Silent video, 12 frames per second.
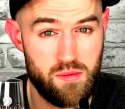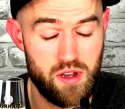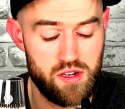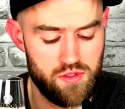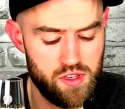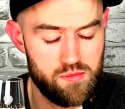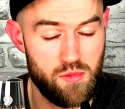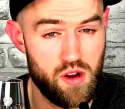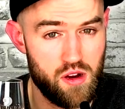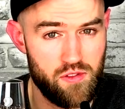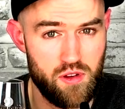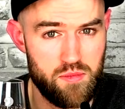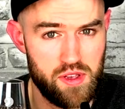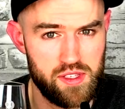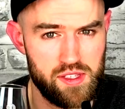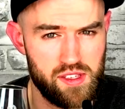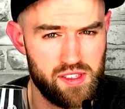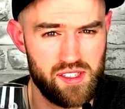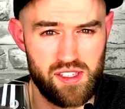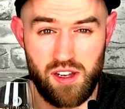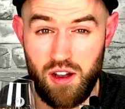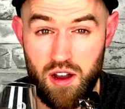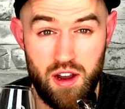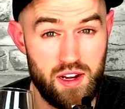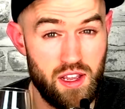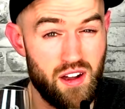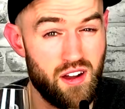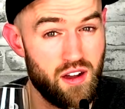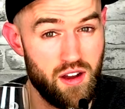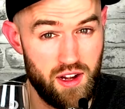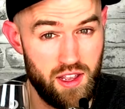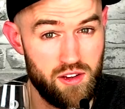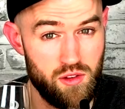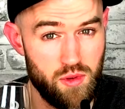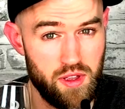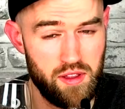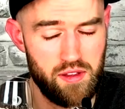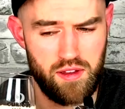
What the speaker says: I do this microphone business because this is highly, highly annoying.